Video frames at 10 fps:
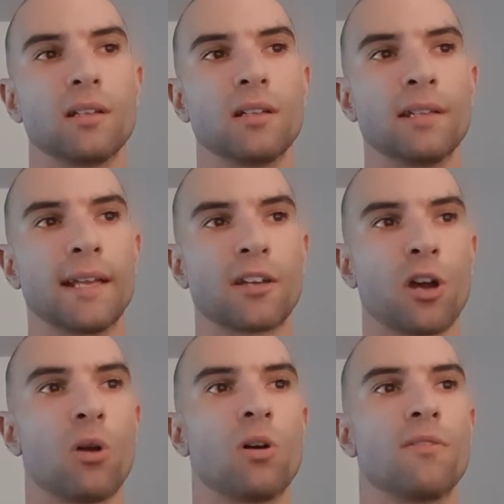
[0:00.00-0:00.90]
let
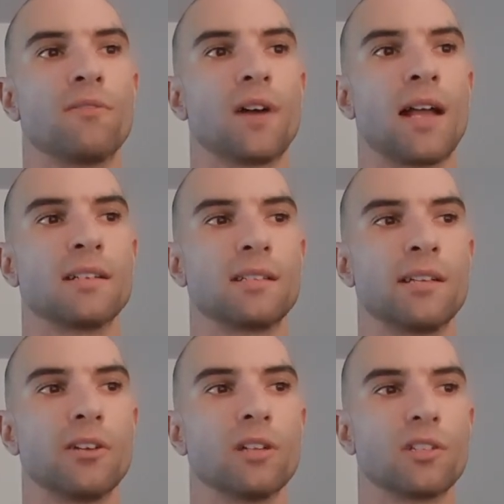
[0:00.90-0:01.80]
go of
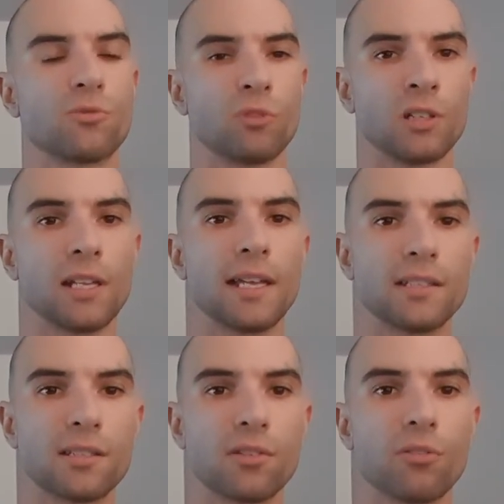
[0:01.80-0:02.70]
until it's
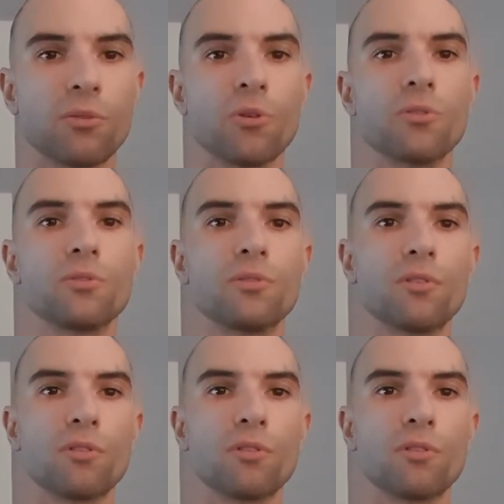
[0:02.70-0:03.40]
released through